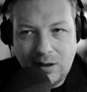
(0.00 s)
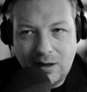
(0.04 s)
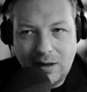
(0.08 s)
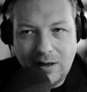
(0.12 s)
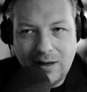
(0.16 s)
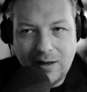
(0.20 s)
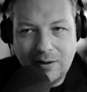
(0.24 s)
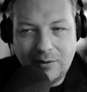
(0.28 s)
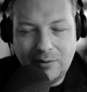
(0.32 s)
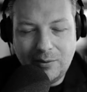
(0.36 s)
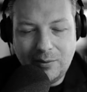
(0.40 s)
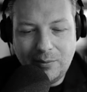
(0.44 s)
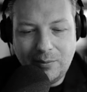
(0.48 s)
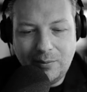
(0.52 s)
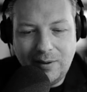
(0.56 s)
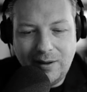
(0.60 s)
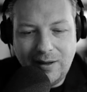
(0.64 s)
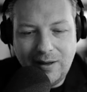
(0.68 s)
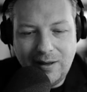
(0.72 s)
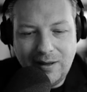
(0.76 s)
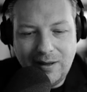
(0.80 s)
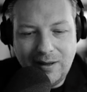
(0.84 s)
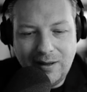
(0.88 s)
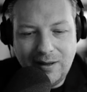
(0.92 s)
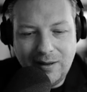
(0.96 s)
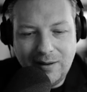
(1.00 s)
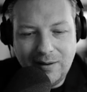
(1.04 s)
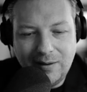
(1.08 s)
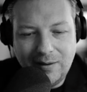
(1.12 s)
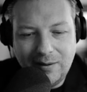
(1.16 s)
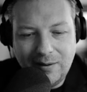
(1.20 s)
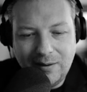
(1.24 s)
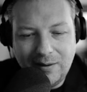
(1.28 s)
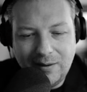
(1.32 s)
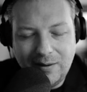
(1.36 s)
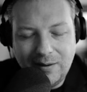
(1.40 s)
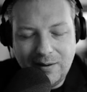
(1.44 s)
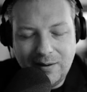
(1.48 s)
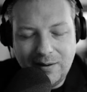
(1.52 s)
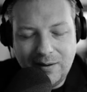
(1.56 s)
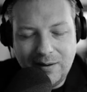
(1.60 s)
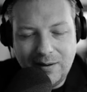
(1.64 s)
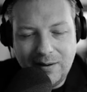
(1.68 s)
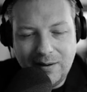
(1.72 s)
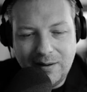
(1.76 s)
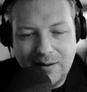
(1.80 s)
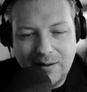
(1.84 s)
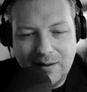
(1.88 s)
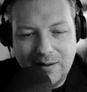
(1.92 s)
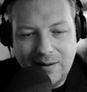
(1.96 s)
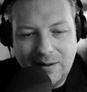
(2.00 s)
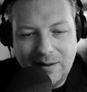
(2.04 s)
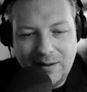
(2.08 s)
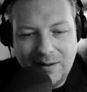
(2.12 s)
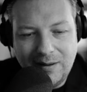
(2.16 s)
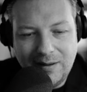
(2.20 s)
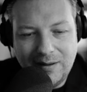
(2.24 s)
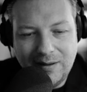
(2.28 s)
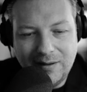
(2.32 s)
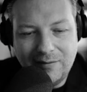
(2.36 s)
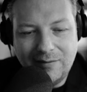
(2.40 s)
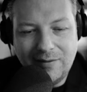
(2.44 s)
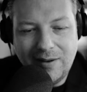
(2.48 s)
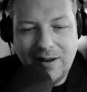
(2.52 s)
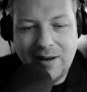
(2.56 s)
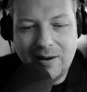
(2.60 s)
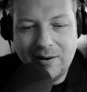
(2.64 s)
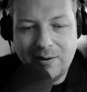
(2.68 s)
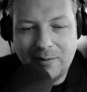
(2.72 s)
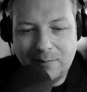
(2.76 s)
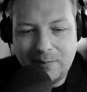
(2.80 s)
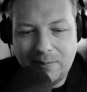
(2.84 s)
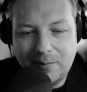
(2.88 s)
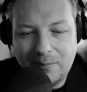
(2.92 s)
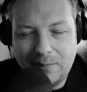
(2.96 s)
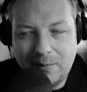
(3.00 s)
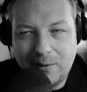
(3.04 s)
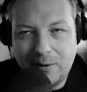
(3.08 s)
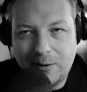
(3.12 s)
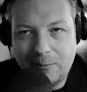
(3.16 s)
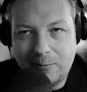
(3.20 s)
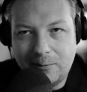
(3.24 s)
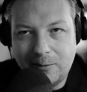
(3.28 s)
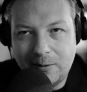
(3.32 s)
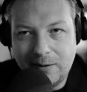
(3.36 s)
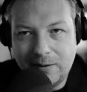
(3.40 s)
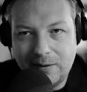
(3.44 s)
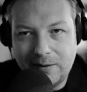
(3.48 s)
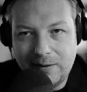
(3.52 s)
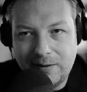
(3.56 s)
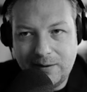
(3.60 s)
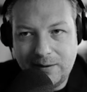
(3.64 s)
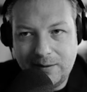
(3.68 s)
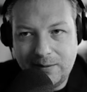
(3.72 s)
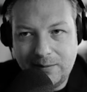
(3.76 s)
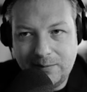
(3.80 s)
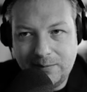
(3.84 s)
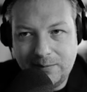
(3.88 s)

How do we develop purpose?